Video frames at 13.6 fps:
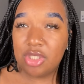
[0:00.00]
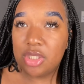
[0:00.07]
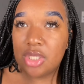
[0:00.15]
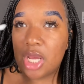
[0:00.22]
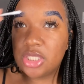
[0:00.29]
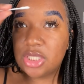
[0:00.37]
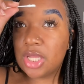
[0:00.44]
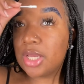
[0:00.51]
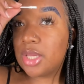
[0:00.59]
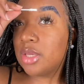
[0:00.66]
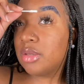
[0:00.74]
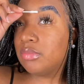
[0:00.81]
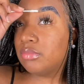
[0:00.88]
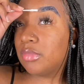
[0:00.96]
I just like
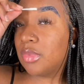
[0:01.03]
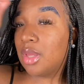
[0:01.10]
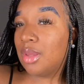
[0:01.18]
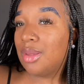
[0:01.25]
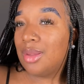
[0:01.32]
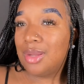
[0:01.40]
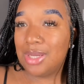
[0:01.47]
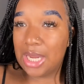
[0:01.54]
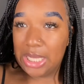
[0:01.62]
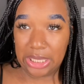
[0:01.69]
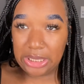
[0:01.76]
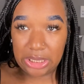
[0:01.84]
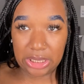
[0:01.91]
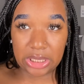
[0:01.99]
it. Not
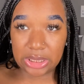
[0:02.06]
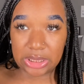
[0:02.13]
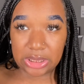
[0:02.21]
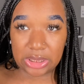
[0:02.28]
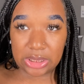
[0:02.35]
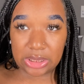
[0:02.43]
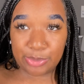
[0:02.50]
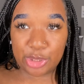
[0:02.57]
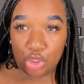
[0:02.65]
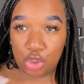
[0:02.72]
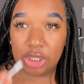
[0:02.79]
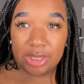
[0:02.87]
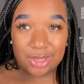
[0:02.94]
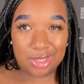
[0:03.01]
like this, but you're
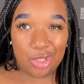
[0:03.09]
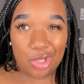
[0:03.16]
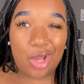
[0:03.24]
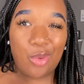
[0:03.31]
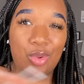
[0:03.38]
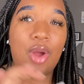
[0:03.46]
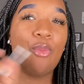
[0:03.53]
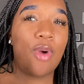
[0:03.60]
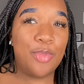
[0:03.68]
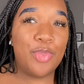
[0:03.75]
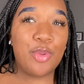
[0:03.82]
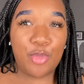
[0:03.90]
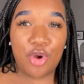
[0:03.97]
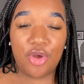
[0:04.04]
gonna see like when I wipe
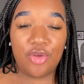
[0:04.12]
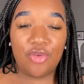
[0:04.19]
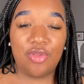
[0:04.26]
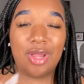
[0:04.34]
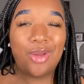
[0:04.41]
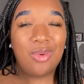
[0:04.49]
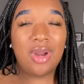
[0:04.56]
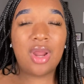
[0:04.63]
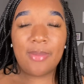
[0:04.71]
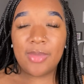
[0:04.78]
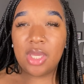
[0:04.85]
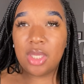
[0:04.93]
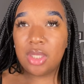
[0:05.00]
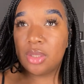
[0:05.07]
them off, like what I
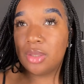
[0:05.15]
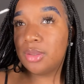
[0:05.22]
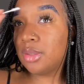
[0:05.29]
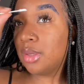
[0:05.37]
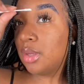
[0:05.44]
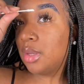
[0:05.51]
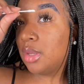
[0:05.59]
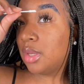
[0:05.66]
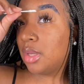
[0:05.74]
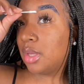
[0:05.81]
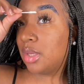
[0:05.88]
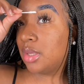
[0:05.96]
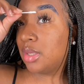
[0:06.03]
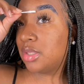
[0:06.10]
mean.
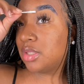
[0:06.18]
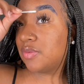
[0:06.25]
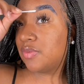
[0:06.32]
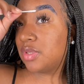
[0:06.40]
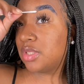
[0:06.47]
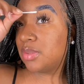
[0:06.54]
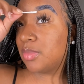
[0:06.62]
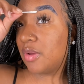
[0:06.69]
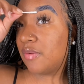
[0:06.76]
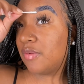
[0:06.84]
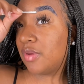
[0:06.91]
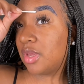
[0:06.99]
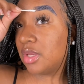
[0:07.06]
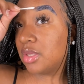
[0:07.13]
It just fits my
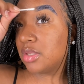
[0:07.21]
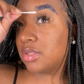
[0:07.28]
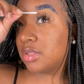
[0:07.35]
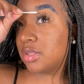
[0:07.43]
face.